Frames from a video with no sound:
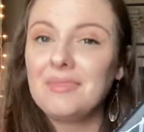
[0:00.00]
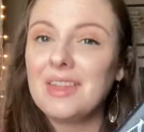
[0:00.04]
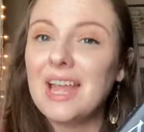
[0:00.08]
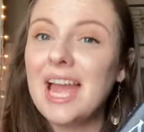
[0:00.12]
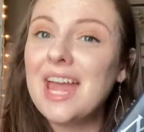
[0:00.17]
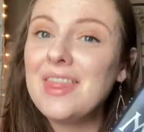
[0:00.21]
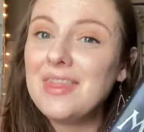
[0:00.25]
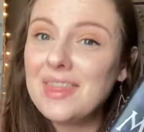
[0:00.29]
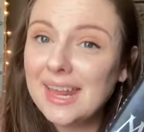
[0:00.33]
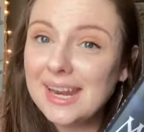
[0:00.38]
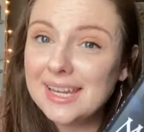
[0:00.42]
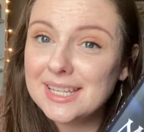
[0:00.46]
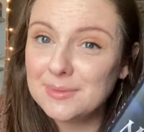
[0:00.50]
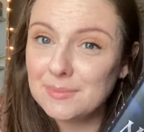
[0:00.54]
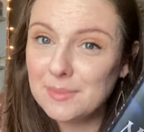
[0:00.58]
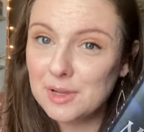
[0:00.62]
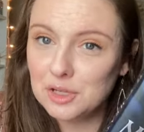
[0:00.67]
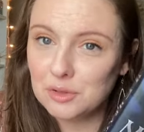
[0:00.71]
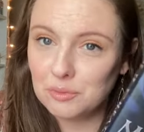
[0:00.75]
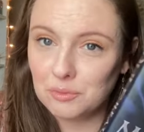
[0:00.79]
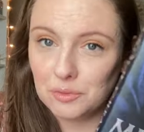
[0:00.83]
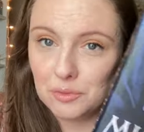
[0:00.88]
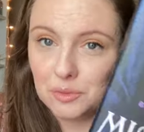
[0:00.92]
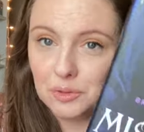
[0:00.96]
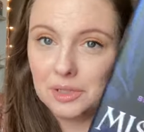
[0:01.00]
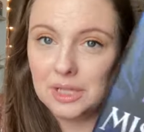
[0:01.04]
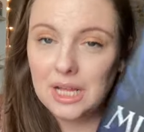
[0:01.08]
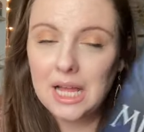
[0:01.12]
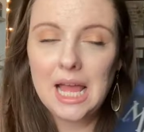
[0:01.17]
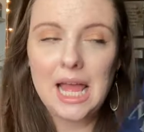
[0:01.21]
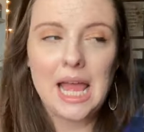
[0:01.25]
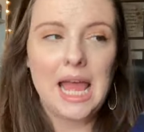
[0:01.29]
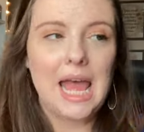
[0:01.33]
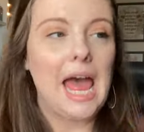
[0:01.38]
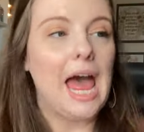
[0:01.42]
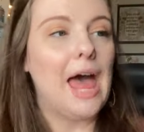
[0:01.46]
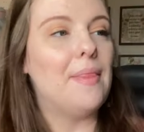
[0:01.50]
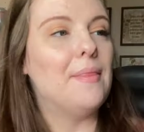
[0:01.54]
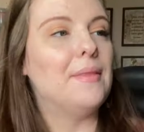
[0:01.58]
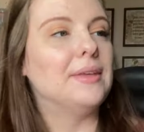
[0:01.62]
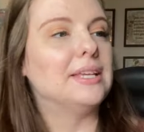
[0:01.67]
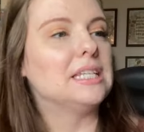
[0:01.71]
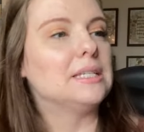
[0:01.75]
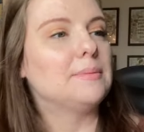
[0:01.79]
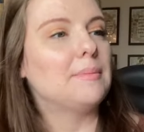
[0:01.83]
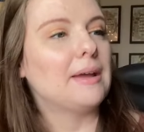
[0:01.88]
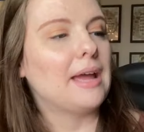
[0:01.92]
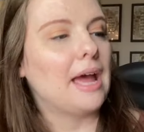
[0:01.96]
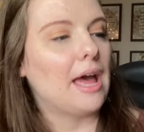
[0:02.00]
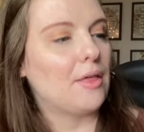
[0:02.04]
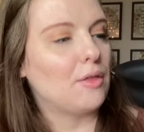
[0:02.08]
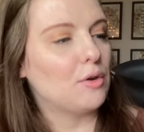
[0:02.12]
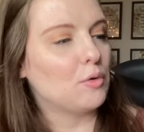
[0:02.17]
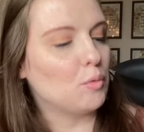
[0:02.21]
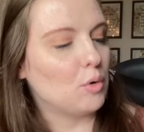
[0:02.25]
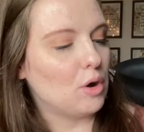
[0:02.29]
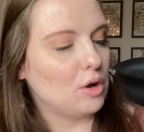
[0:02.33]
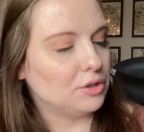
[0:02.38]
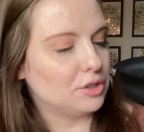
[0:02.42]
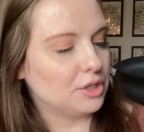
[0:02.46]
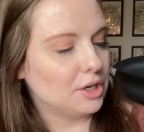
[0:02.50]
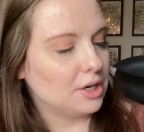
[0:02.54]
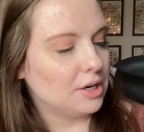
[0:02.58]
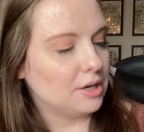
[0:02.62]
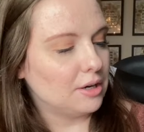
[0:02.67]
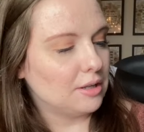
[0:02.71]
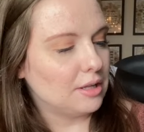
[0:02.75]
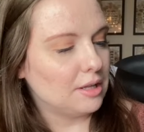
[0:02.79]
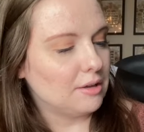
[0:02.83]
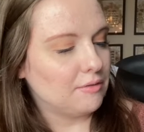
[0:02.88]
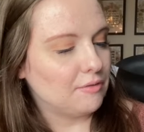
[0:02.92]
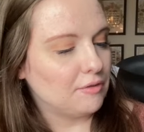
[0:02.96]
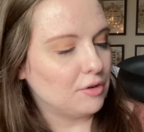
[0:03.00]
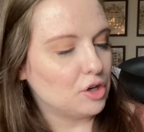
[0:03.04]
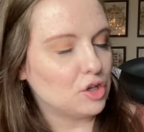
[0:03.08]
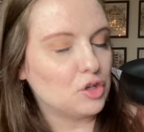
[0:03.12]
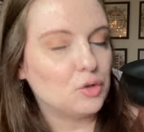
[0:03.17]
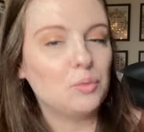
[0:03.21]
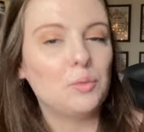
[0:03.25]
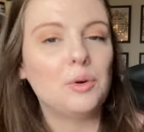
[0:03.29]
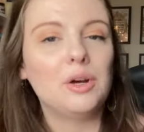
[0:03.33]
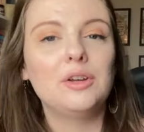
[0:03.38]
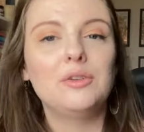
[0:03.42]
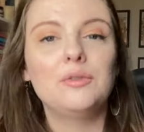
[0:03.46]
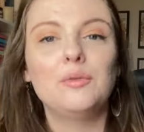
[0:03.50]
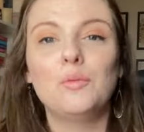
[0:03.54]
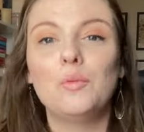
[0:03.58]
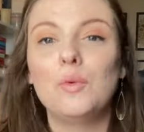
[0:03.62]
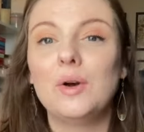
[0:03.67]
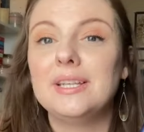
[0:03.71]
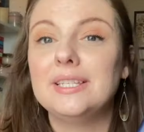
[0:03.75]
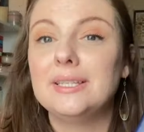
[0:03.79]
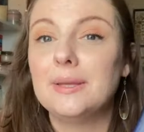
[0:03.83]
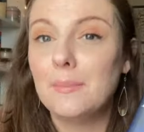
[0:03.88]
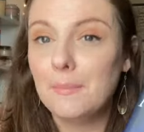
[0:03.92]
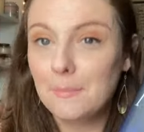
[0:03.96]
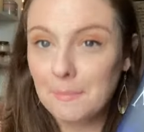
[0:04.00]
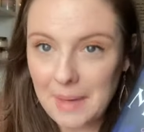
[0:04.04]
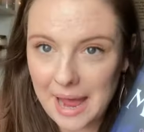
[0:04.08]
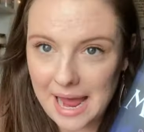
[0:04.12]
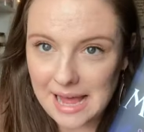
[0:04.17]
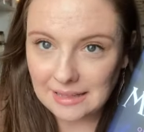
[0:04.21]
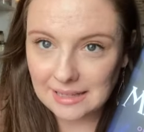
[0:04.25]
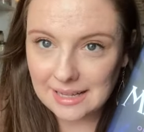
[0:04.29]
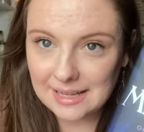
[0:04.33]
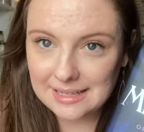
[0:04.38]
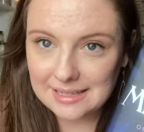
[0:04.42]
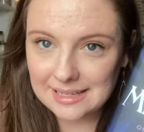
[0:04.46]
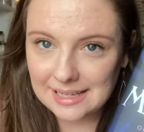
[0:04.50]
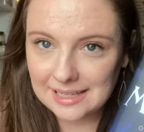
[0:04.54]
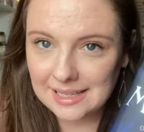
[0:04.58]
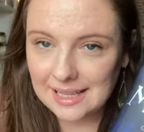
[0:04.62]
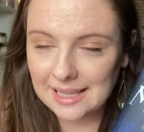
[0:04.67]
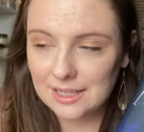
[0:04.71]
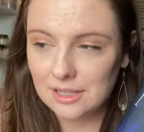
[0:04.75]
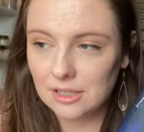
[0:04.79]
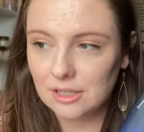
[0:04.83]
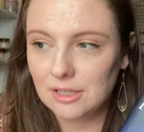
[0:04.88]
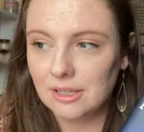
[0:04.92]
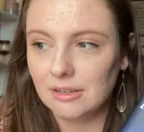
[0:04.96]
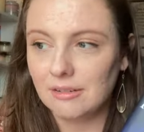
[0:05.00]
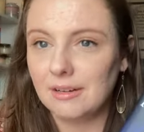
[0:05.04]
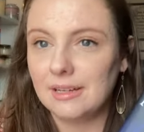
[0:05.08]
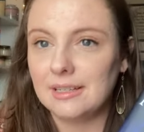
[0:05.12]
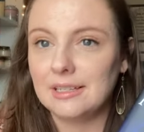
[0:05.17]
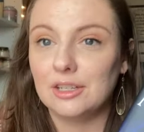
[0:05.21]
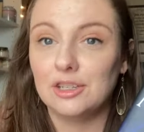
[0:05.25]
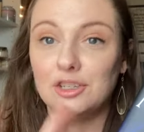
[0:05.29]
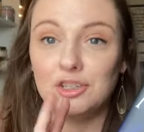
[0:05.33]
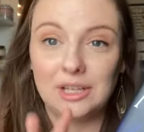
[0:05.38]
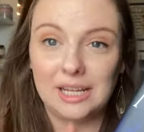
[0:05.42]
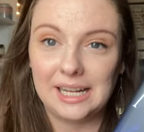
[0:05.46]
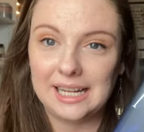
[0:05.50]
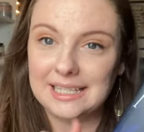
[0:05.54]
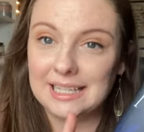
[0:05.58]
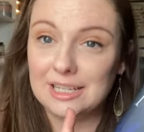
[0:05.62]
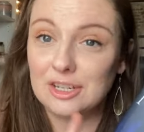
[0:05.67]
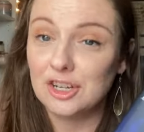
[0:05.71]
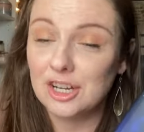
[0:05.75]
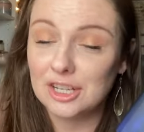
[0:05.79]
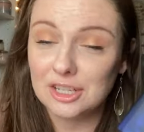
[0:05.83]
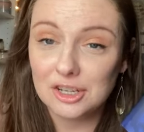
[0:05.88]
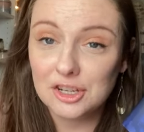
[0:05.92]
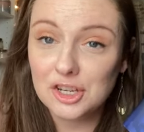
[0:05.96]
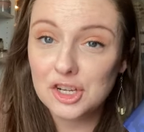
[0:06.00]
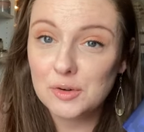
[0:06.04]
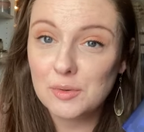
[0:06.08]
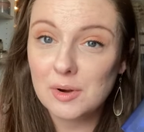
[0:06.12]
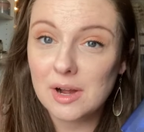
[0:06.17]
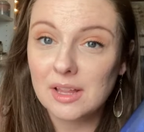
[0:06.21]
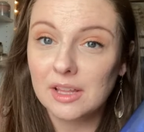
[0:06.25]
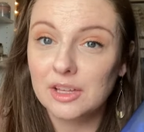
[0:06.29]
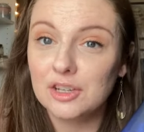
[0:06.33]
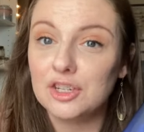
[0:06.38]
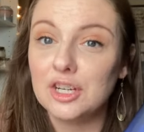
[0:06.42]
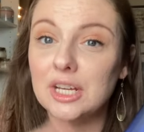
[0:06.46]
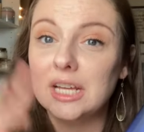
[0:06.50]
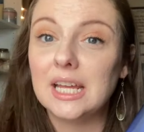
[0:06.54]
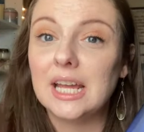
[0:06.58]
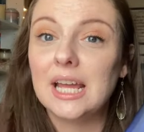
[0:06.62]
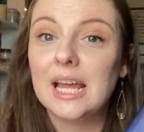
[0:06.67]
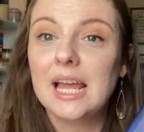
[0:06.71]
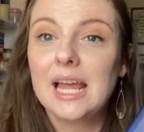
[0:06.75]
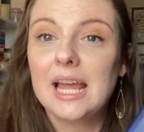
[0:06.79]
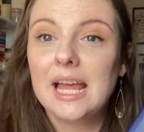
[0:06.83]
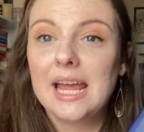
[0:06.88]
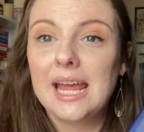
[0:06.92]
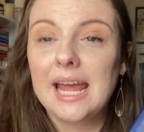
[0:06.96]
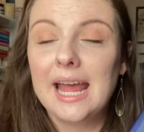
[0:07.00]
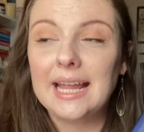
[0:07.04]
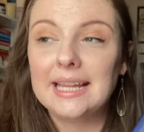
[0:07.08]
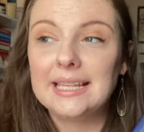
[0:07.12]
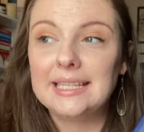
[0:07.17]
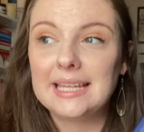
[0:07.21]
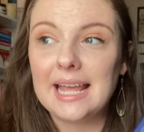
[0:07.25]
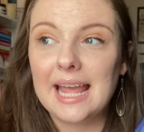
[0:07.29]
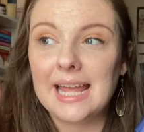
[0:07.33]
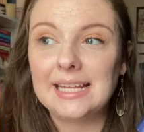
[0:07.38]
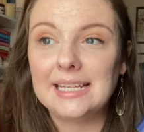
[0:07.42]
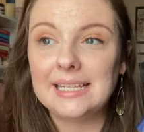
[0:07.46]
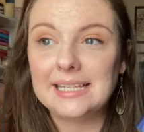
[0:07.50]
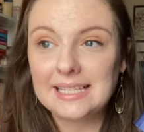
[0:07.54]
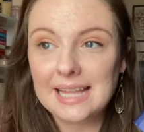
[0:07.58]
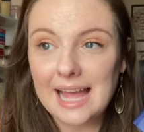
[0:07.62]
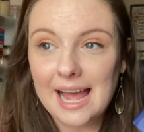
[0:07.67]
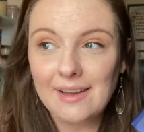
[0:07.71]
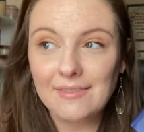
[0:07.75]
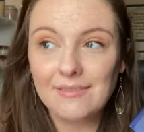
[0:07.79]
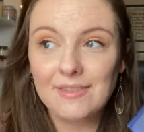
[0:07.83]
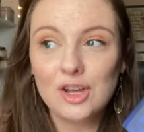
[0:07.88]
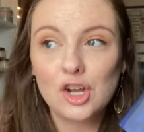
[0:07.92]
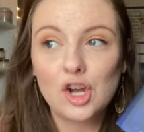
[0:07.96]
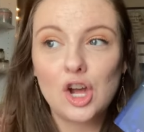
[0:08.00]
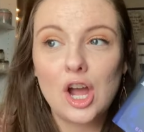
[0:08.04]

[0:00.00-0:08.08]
And that is Misrule, and this is by Heather Walter. The first one was Malice in this series. It's, like I said, just a duology. It's a sapphic